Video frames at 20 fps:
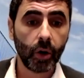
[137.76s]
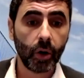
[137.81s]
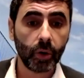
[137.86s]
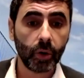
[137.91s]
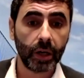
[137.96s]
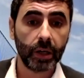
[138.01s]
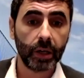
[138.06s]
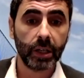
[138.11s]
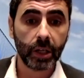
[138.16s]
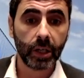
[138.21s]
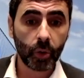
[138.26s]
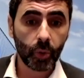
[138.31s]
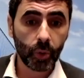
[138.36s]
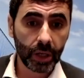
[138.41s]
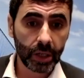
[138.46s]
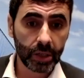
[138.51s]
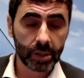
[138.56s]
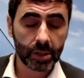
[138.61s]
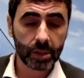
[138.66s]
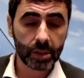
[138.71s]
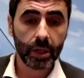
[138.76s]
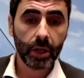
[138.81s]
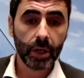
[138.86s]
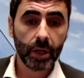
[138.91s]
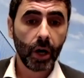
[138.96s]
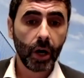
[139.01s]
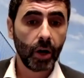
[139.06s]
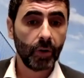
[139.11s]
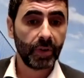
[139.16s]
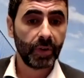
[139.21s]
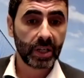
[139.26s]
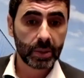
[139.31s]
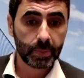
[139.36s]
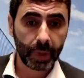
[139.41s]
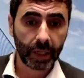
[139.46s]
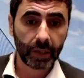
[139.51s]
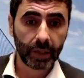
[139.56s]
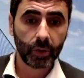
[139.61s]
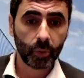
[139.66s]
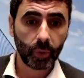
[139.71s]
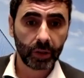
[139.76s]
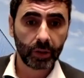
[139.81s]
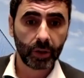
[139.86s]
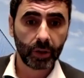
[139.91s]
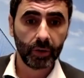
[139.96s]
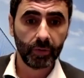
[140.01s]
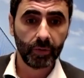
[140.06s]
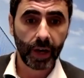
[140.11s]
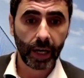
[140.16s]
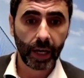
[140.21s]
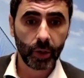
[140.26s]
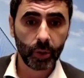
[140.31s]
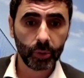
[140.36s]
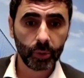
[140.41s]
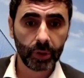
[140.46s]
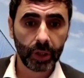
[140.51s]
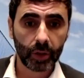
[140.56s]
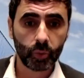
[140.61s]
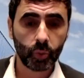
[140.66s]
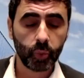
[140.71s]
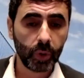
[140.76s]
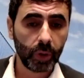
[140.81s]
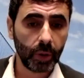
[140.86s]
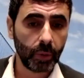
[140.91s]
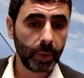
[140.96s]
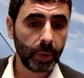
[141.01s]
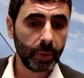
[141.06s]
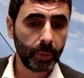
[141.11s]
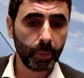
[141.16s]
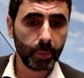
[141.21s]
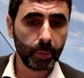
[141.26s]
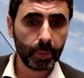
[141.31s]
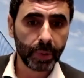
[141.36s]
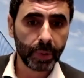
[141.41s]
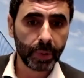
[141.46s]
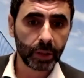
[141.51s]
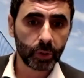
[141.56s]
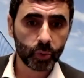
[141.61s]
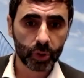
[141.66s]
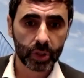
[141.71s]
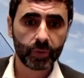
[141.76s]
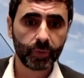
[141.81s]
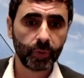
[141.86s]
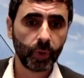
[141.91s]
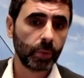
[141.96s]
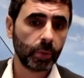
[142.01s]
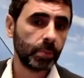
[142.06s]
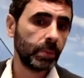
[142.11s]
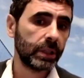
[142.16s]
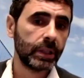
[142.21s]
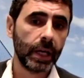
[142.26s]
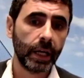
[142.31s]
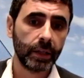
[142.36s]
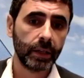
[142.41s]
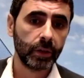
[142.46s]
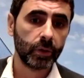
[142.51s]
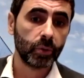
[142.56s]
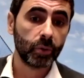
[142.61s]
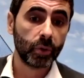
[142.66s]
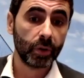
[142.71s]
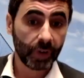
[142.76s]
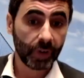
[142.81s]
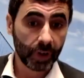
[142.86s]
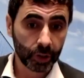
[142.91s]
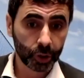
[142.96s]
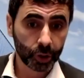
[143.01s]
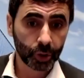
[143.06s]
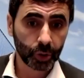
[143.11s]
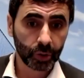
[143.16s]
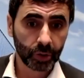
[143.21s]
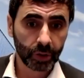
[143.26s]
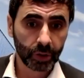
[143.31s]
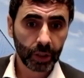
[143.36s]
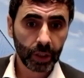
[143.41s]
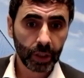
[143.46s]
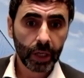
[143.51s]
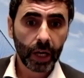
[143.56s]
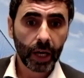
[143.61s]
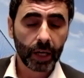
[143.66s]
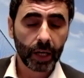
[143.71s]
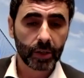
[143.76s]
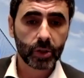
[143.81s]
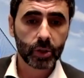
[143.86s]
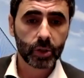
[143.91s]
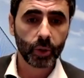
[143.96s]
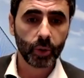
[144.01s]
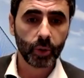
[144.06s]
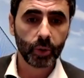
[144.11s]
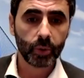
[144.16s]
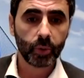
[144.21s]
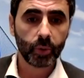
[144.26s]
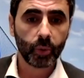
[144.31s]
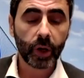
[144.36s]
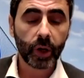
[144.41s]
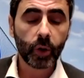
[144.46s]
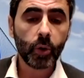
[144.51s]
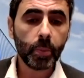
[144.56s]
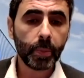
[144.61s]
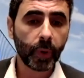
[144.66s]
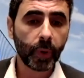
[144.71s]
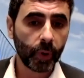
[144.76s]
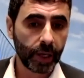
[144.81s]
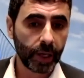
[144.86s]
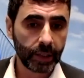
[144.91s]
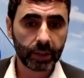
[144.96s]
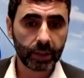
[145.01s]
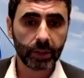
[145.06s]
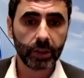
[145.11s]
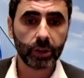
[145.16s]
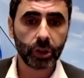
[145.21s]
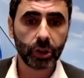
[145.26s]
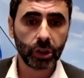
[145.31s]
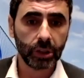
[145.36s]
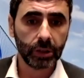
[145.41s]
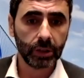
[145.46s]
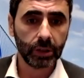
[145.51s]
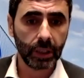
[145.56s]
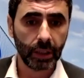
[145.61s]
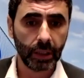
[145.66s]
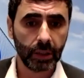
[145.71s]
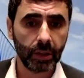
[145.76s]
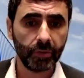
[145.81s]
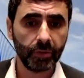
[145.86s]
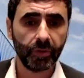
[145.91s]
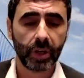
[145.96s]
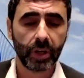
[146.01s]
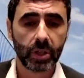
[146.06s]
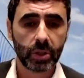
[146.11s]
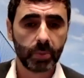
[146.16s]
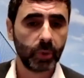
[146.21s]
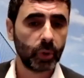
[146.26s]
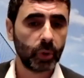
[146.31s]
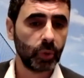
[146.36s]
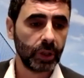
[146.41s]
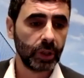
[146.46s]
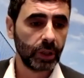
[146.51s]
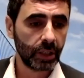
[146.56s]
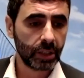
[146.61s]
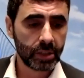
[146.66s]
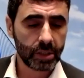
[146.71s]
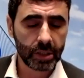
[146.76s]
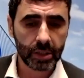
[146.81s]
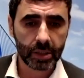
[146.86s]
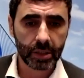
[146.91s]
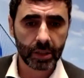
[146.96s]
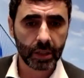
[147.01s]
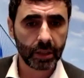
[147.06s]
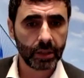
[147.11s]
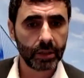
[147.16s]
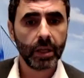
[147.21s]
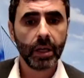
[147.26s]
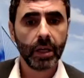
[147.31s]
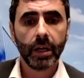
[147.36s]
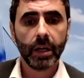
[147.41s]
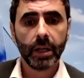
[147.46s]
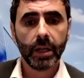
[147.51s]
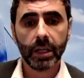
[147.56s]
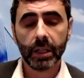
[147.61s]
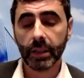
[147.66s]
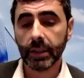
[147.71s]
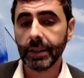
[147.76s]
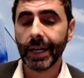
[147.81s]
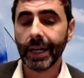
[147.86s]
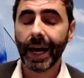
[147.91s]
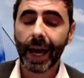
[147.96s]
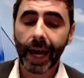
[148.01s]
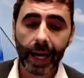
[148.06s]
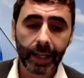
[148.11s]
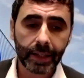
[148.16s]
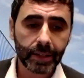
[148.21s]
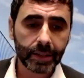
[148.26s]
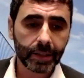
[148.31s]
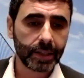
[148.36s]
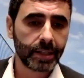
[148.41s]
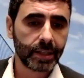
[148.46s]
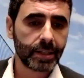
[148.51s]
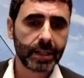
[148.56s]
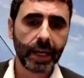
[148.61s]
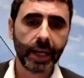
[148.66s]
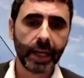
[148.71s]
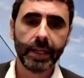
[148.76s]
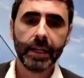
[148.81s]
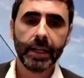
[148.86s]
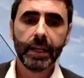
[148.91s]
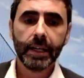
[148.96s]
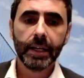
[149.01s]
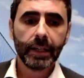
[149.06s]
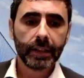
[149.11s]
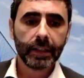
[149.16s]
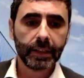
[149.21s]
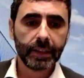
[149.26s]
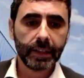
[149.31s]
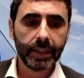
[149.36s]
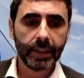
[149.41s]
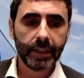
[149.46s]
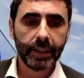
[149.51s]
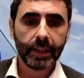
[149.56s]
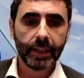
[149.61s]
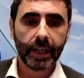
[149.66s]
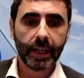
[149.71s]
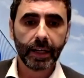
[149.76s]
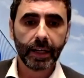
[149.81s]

on an increase of expected rental value that will be transformed then in reversion, and so recuperate the difference between the existing yield and, let's say, the